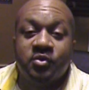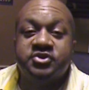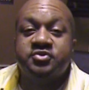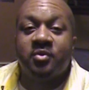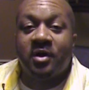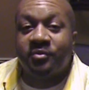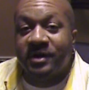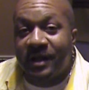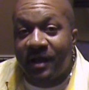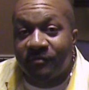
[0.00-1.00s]
what you
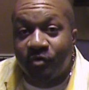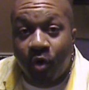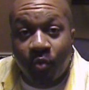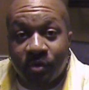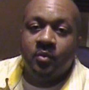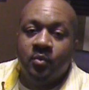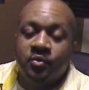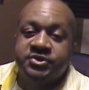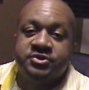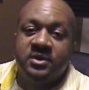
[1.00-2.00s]
already have going.
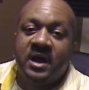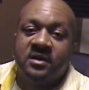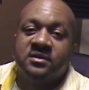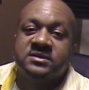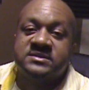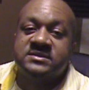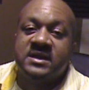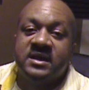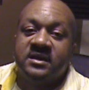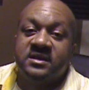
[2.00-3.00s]
What you got to
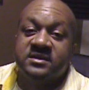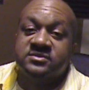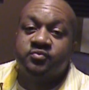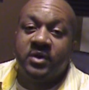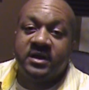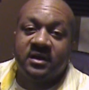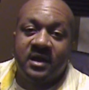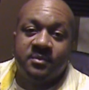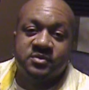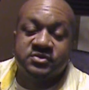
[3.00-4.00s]
understand is record
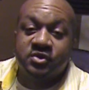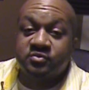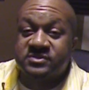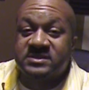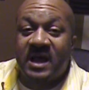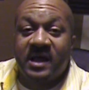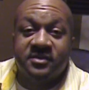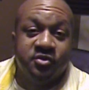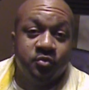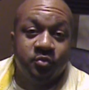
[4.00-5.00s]
labels don't
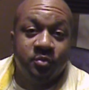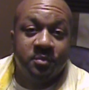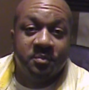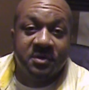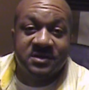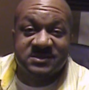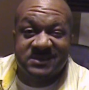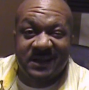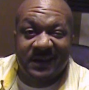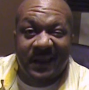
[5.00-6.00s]
sign you because
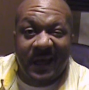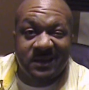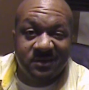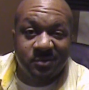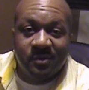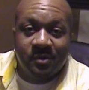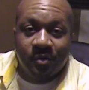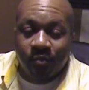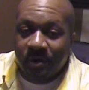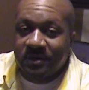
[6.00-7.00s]
they like you.
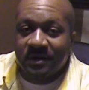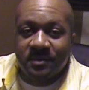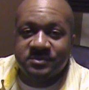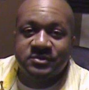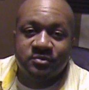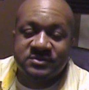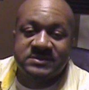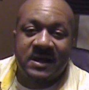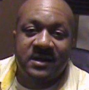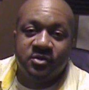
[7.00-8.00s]
Record labels don't
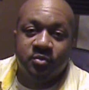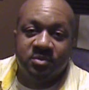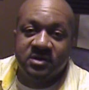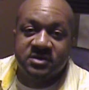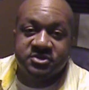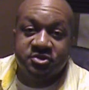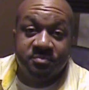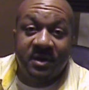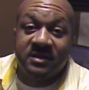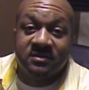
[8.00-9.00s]
sign you because you
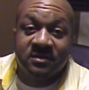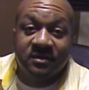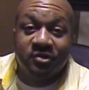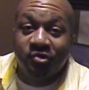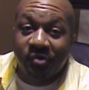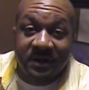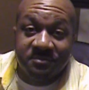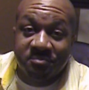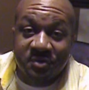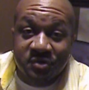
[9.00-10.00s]
make
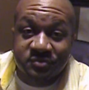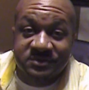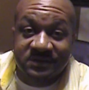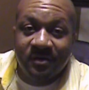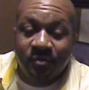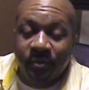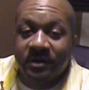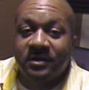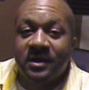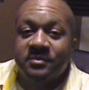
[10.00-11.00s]
great music.
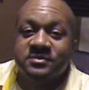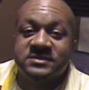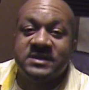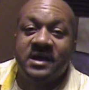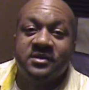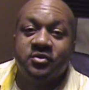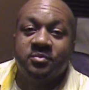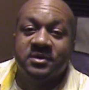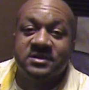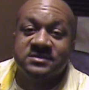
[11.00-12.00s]
Record labels sign you
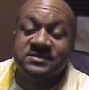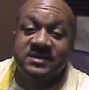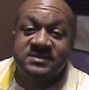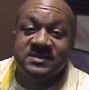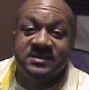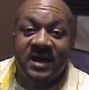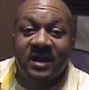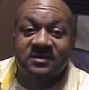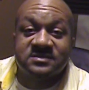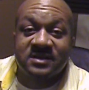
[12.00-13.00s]
because they see
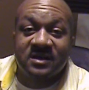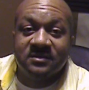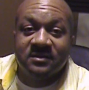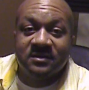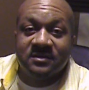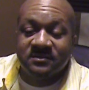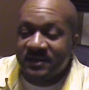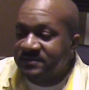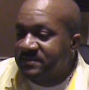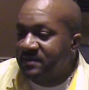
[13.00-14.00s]
dollar sign.
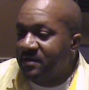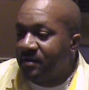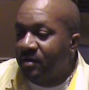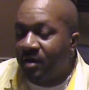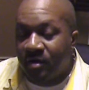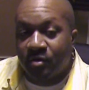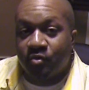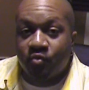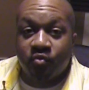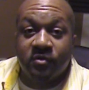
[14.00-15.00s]
They see a, a
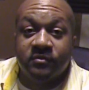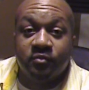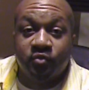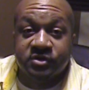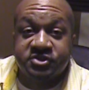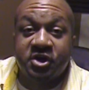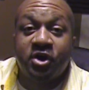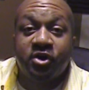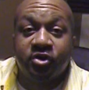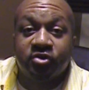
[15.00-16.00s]
re
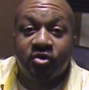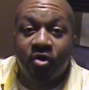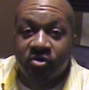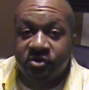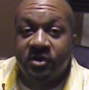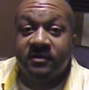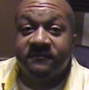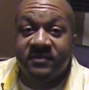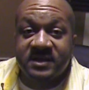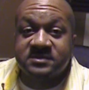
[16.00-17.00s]
return on their
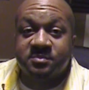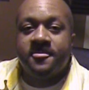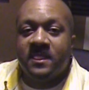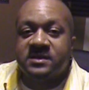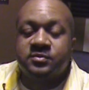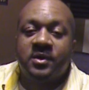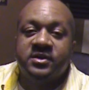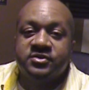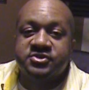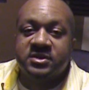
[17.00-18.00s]
investment. That's why
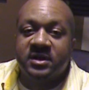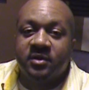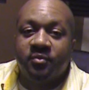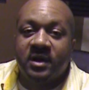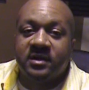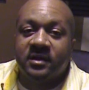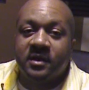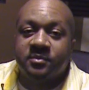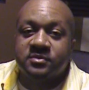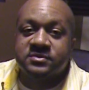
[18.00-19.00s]
you should look at record
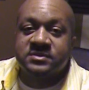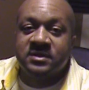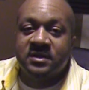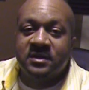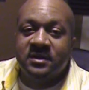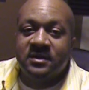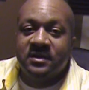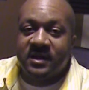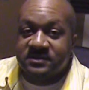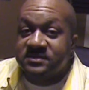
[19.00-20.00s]
labels
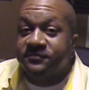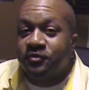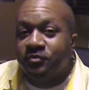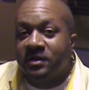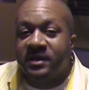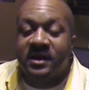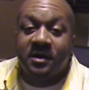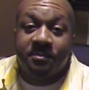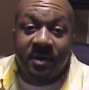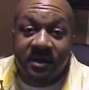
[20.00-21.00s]
as if you're looking at
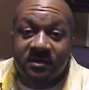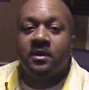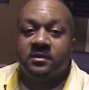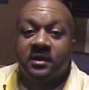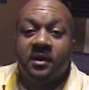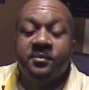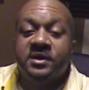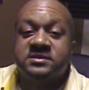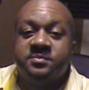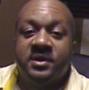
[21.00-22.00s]
a bank. And let me
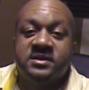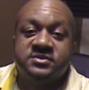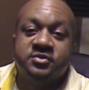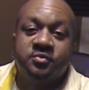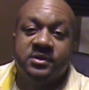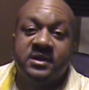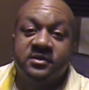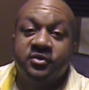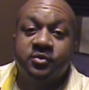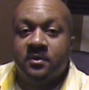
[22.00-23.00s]
explain to you what they
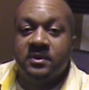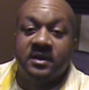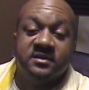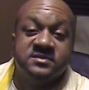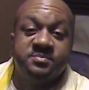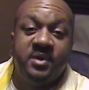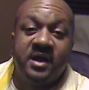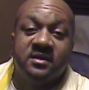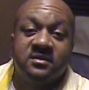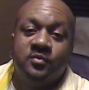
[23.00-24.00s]
do. Now, this
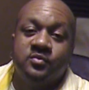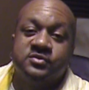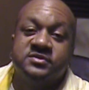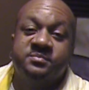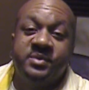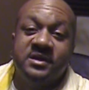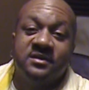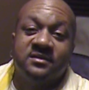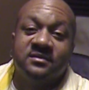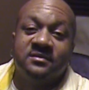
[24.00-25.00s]
bank will
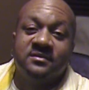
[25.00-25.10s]
spend